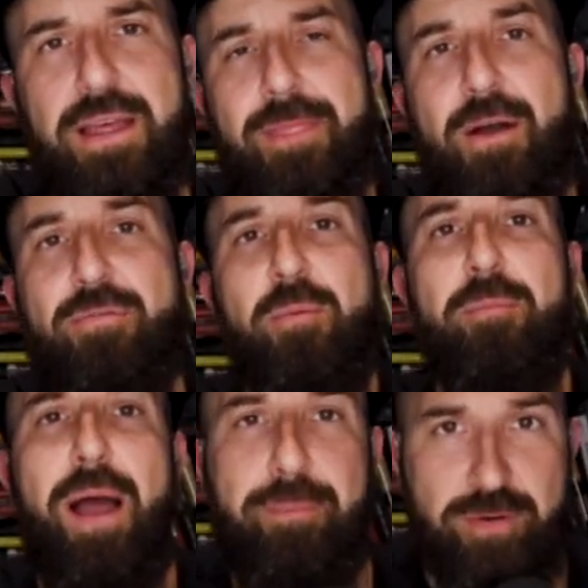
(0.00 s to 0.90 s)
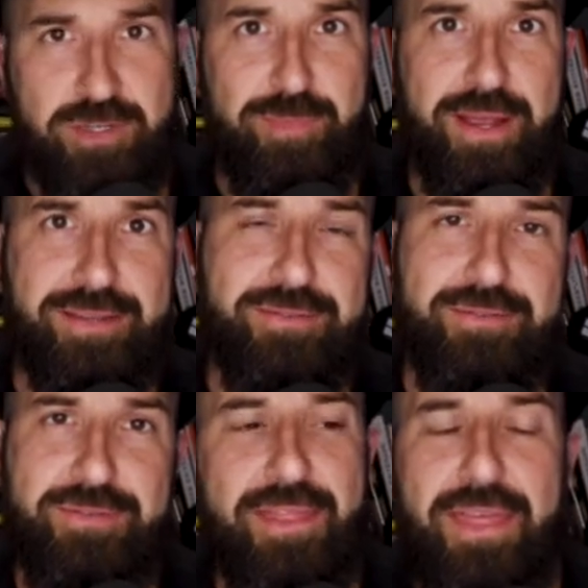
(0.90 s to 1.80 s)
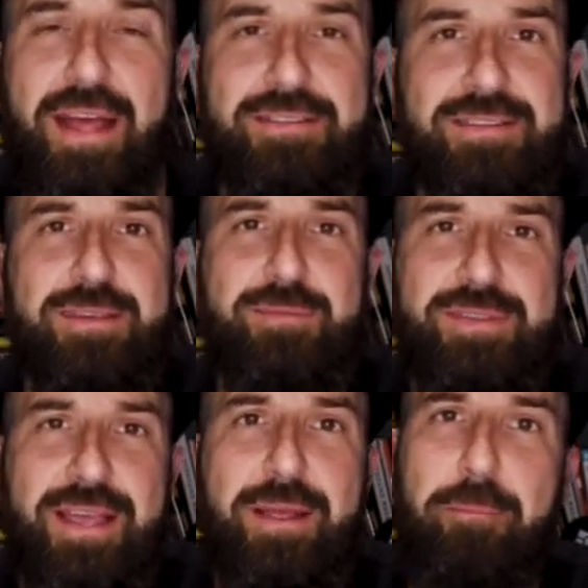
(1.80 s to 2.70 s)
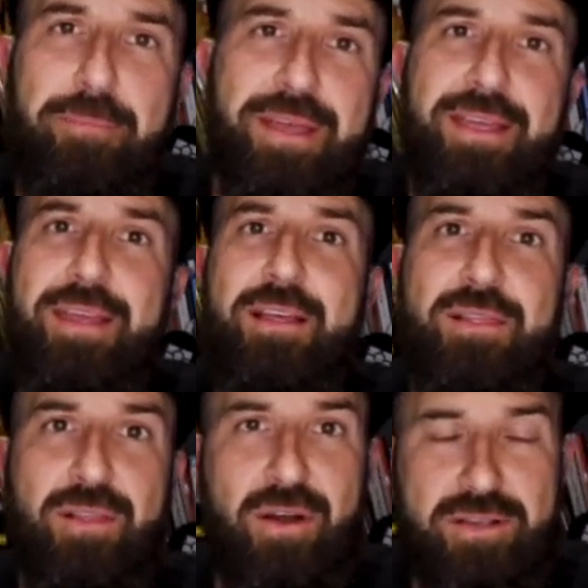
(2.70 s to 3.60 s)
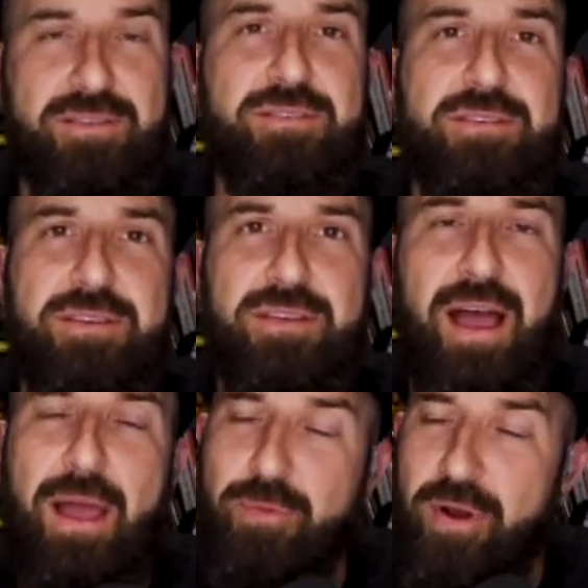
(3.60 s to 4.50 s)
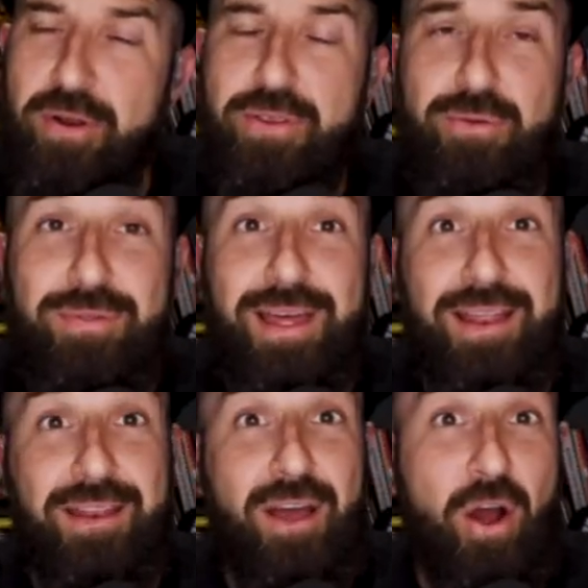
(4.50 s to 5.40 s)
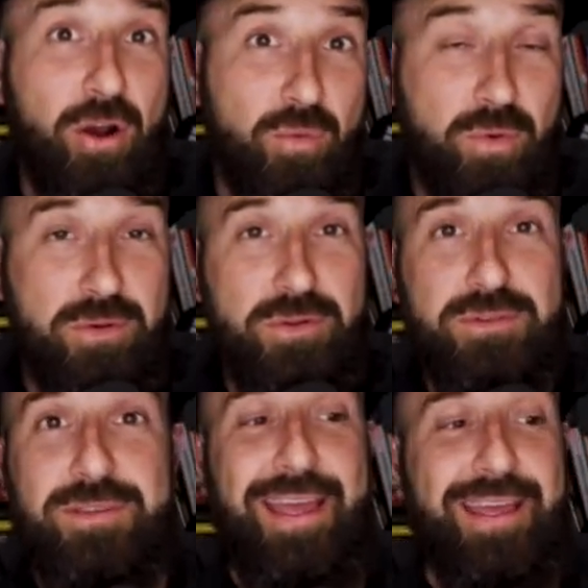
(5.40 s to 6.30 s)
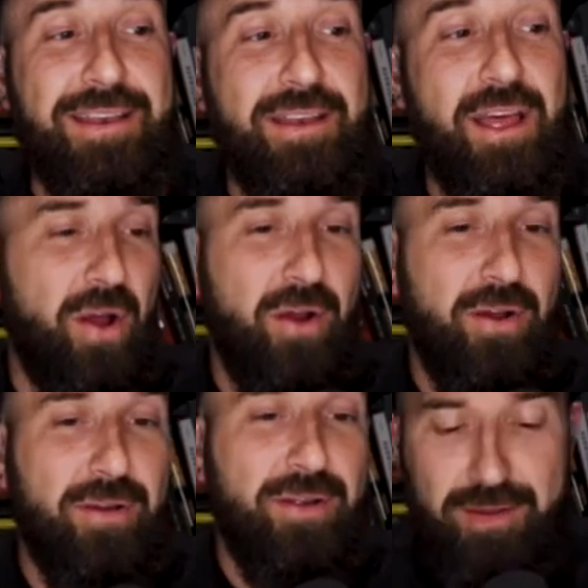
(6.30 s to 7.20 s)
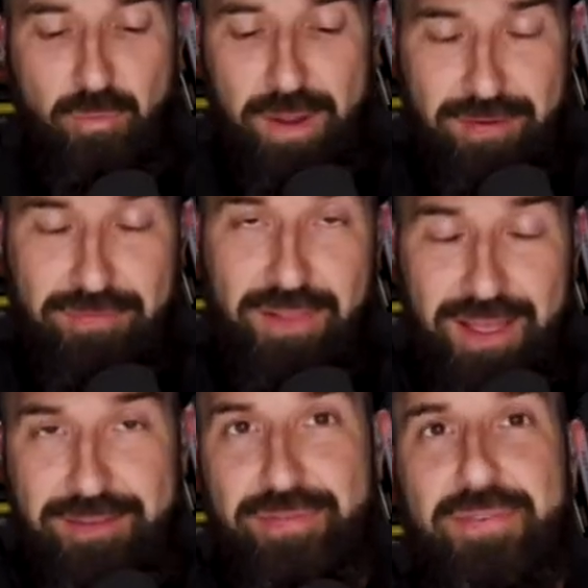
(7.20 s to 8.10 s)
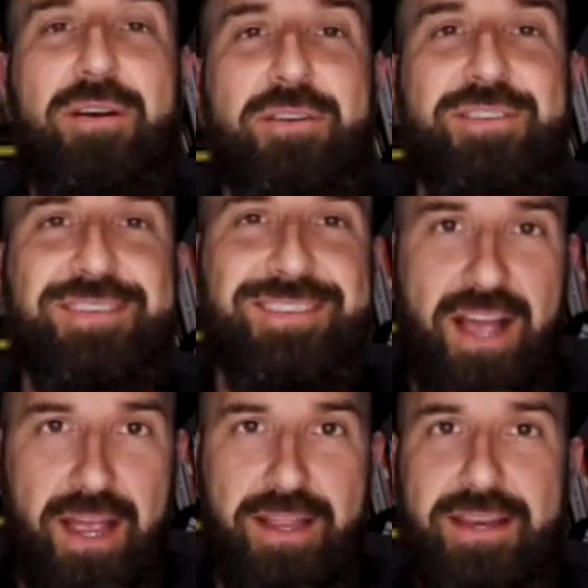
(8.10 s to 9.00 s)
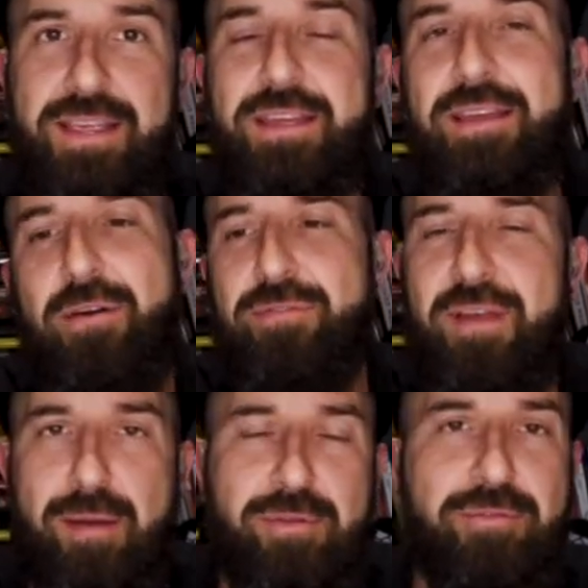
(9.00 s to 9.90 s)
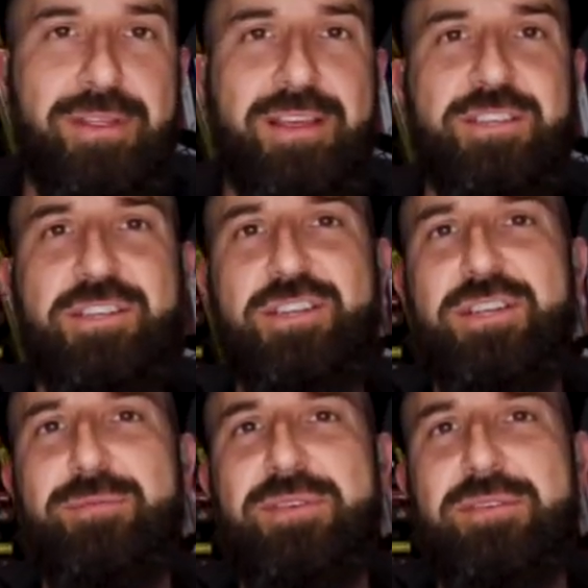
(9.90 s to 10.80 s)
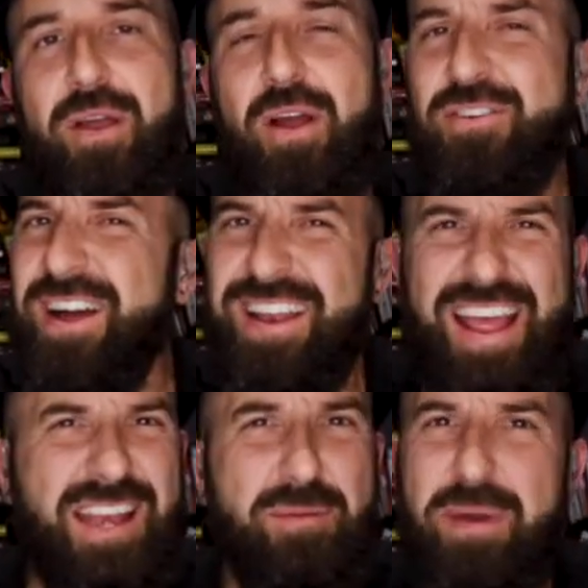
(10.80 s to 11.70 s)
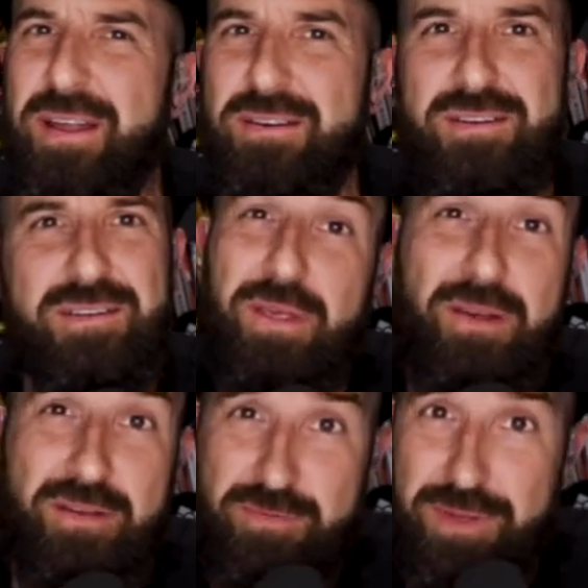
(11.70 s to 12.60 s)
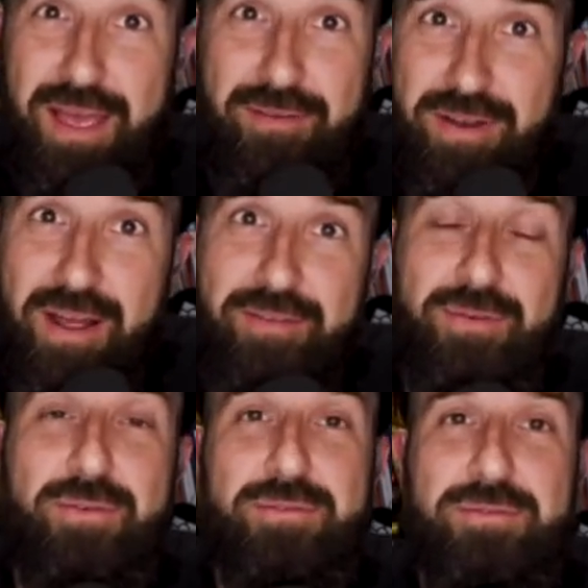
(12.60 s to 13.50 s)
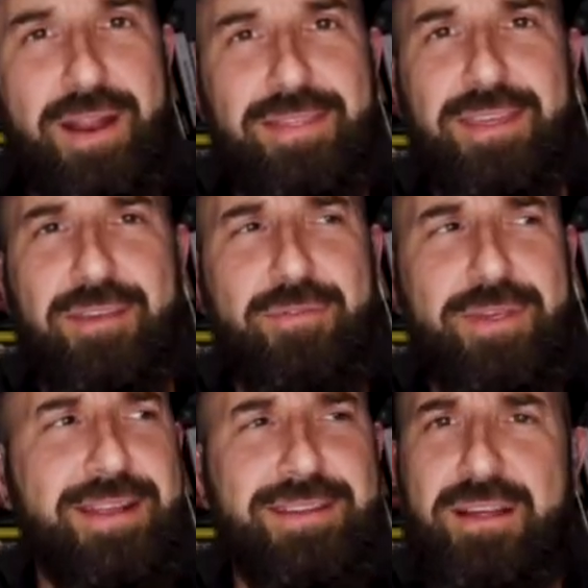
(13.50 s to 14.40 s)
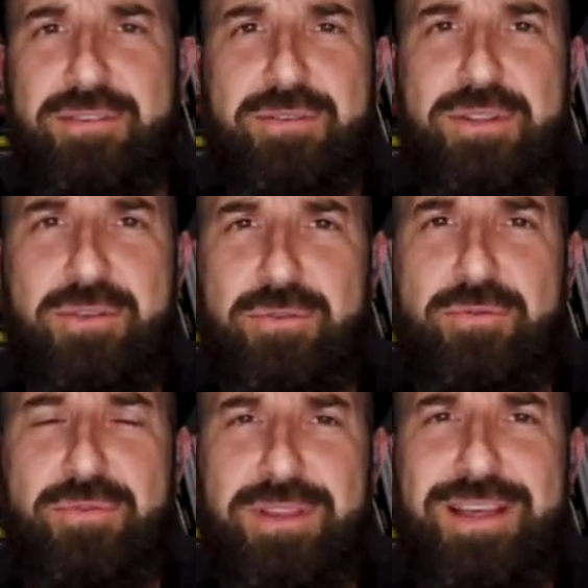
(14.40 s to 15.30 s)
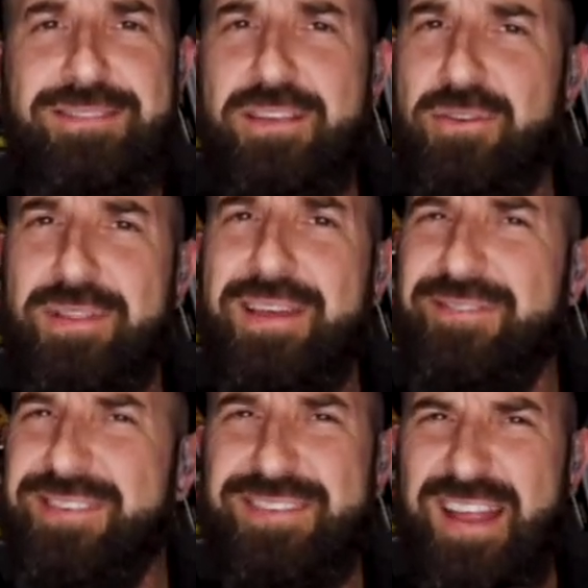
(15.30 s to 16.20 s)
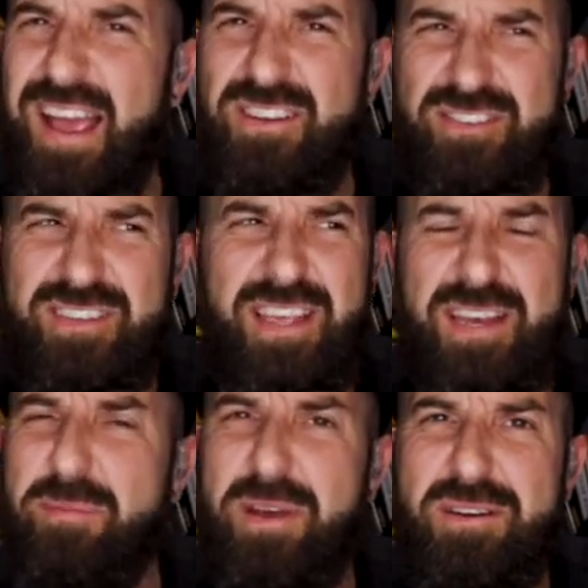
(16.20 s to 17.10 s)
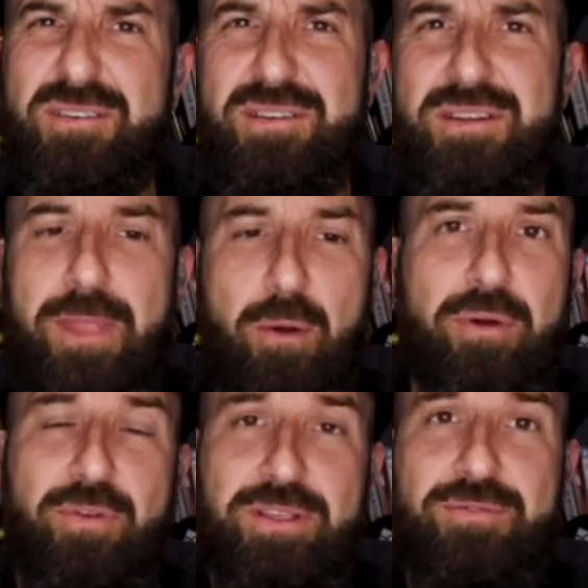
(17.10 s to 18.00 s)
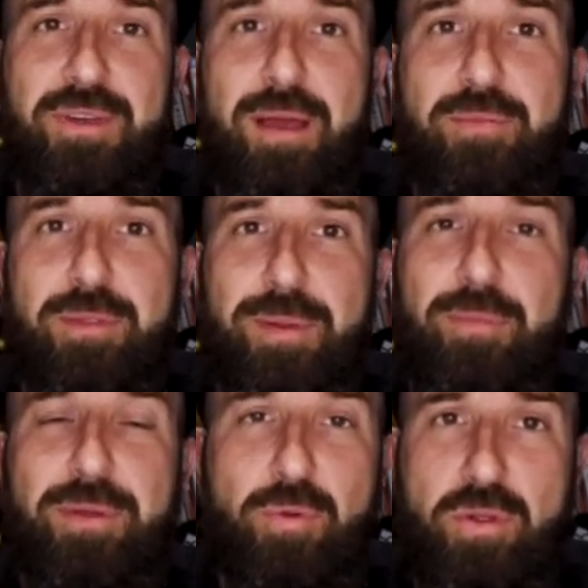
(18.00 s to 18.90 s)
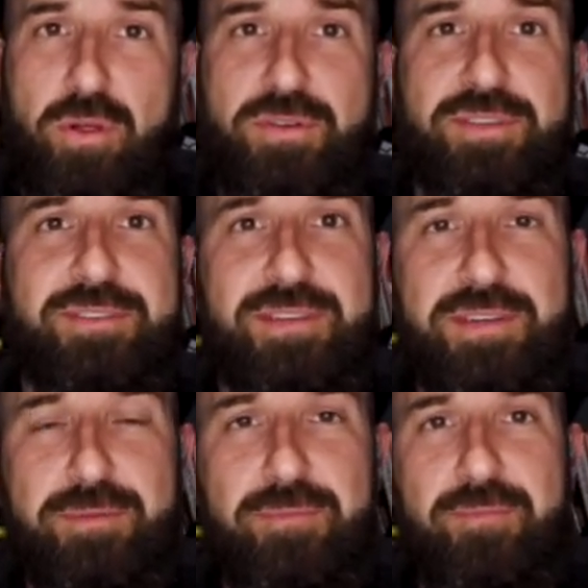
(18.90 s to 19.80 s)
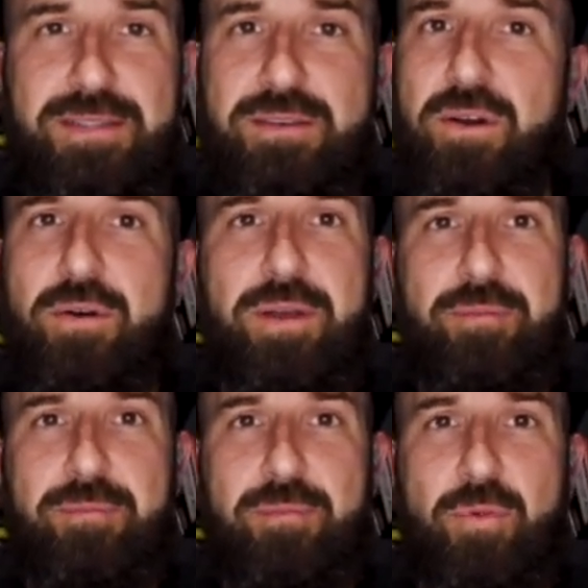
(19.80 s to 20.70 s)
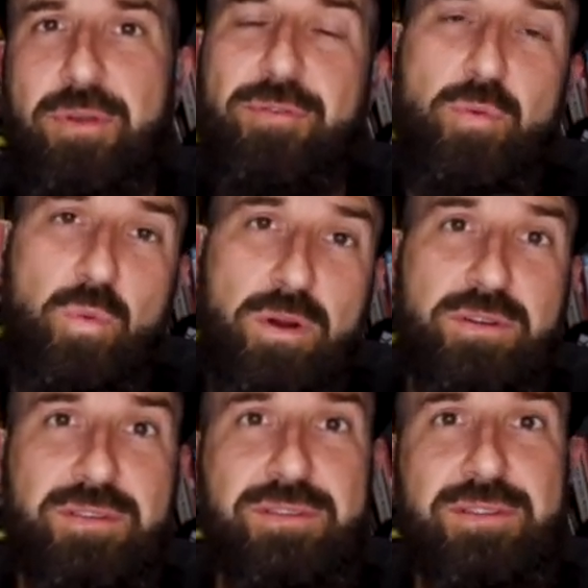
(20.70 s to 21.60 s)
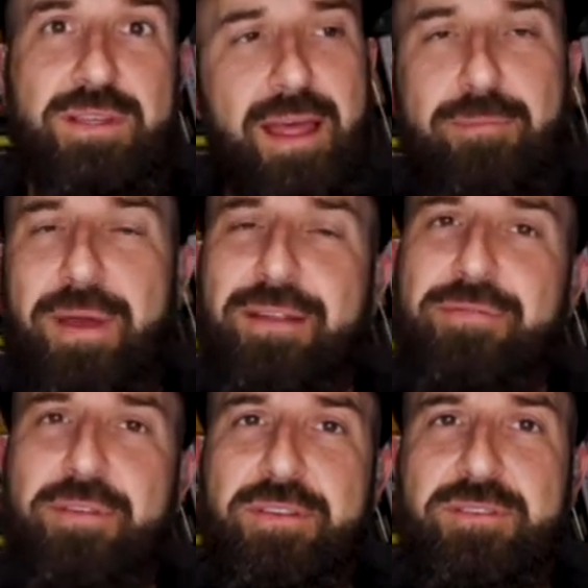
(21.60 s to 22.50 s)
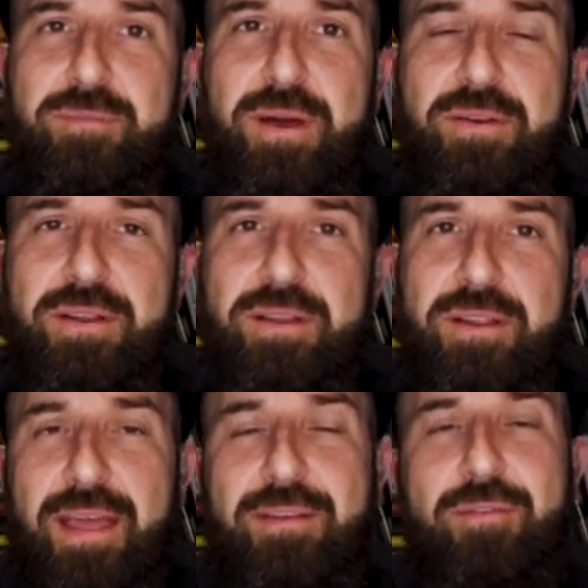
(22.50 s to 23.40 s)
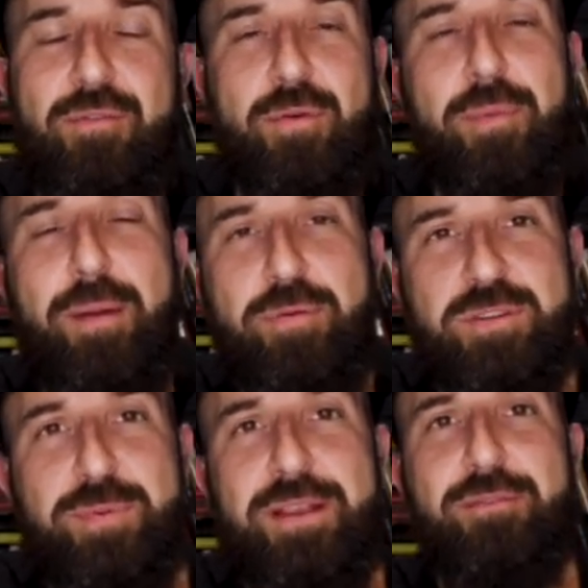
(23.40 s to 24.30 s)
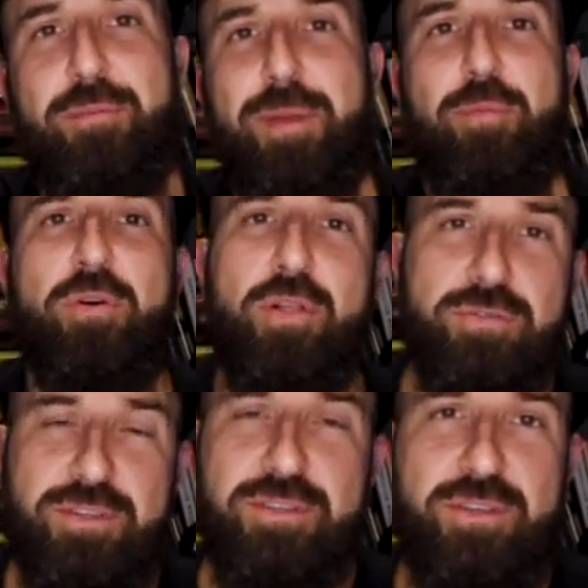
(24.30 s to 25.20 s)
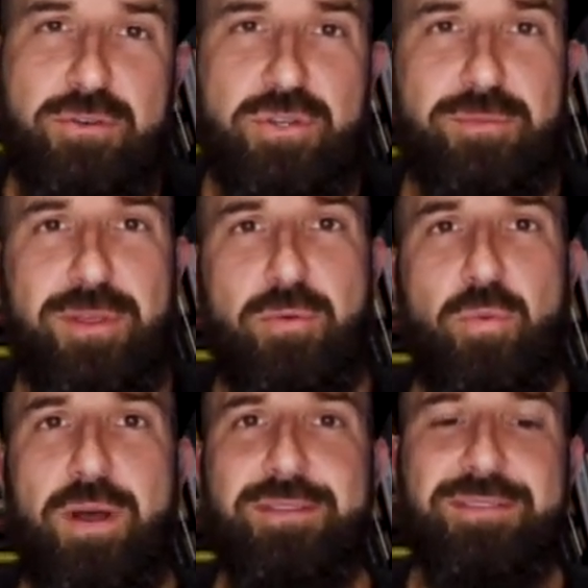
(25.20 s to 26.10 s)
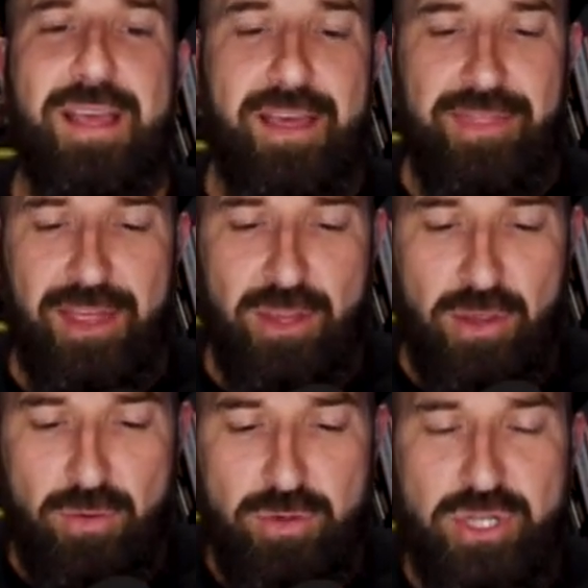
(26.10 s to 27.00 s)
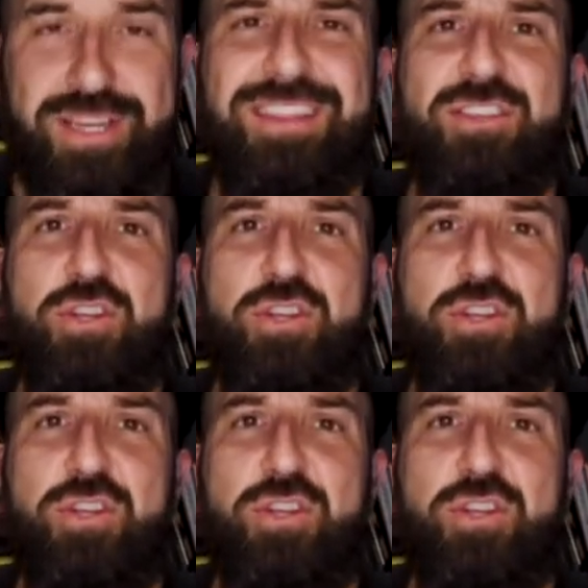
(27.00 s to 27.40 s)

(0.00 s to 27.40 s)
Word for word: Now, from my perspective, that seems like a big loss. I would argue that our world and our way of life, our society, our family relationships are not any better because we have an iPhone. But I think if you get down to it, you'll realize that your life isn't actually any better. However, his family, the people that were closest to him, didn't know him, or even worse, had bad feelings about it. And from my perspective, the people closest to you should be the ones that you should get the